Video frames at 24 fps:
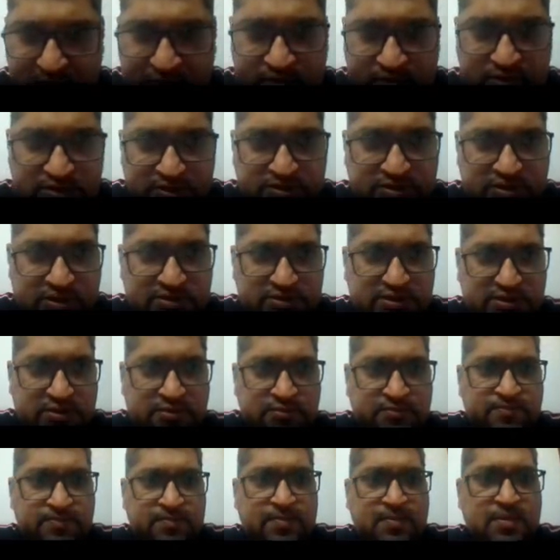discussing
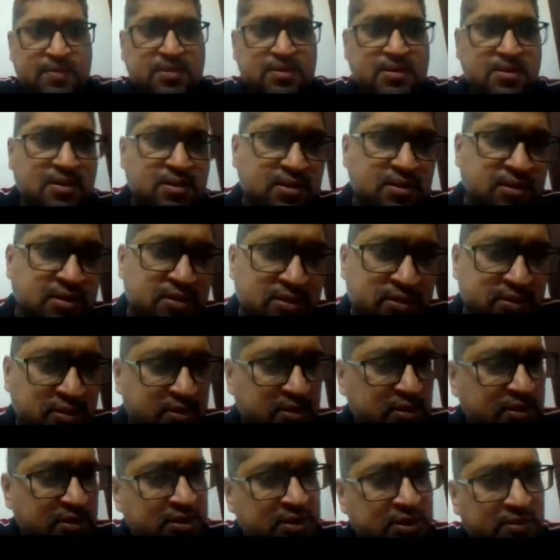
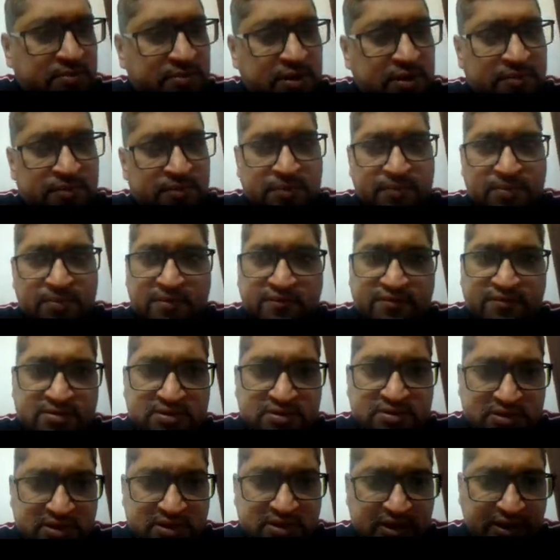in my previous
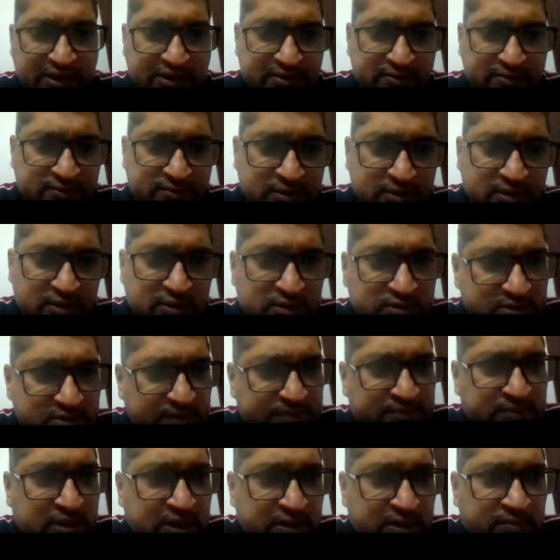slide
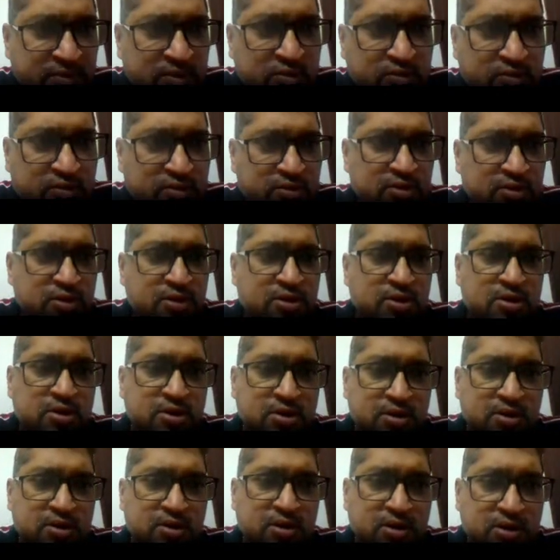something about
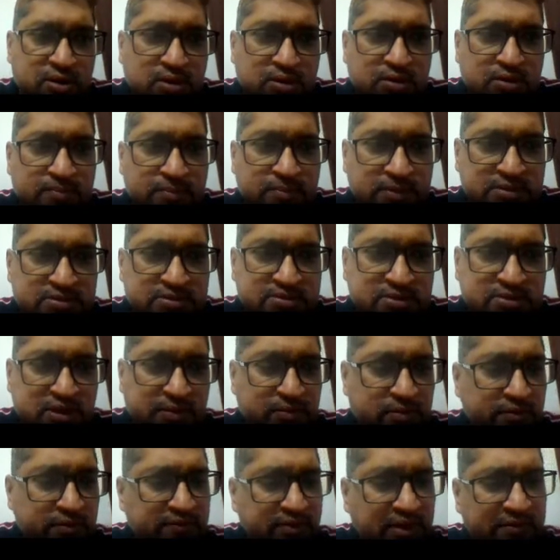means couple
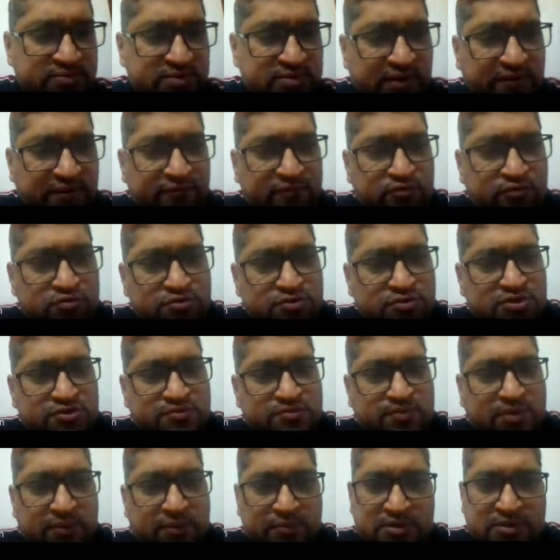of times I've used this
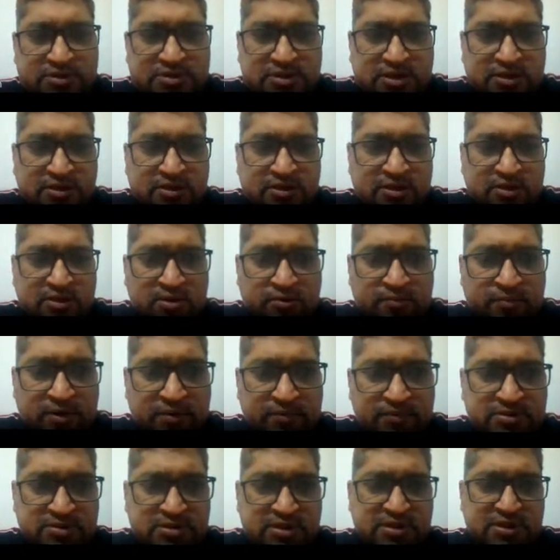permissioned or
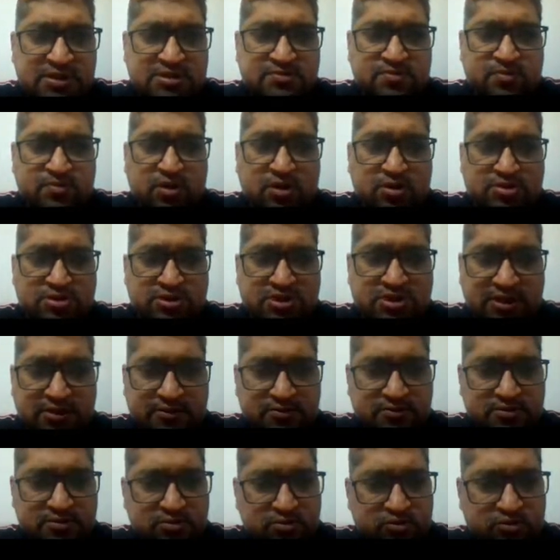permissionless blockchain.
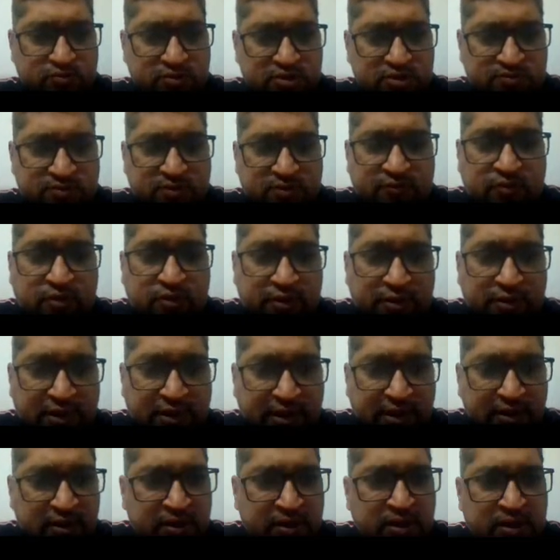So you must be
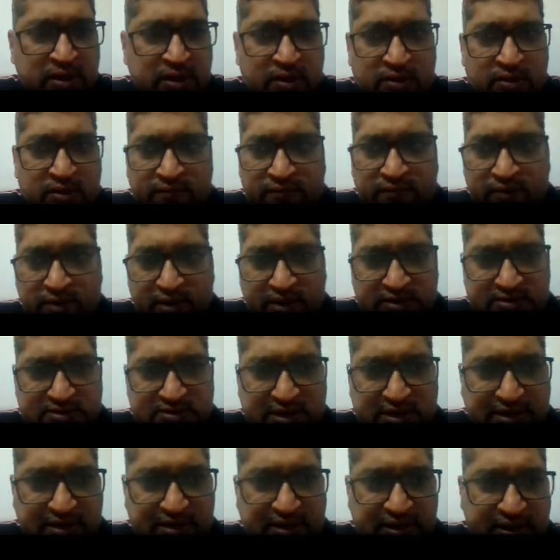wondering what
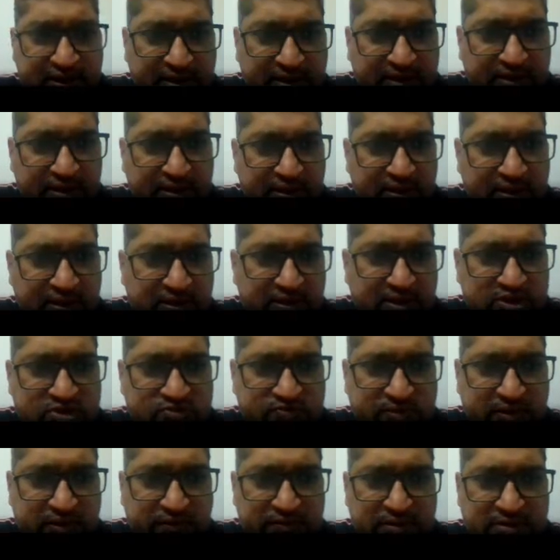exactly is
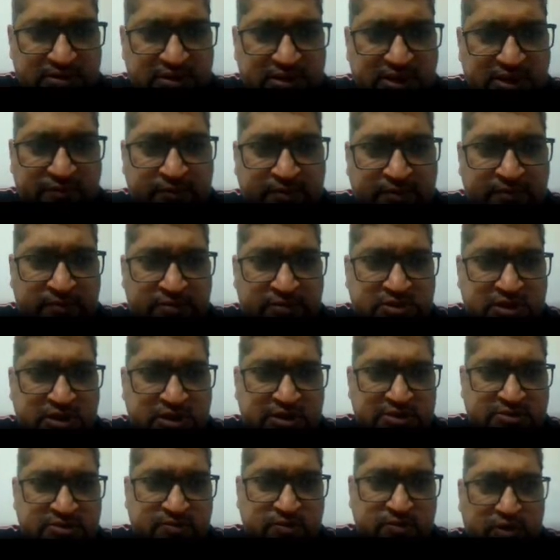permission and
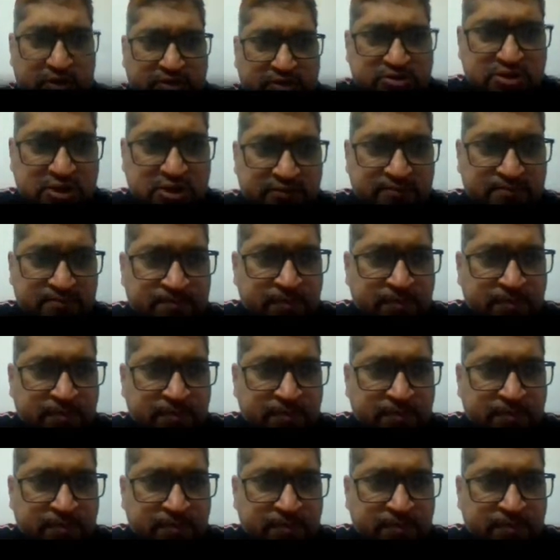permissionless blockchain.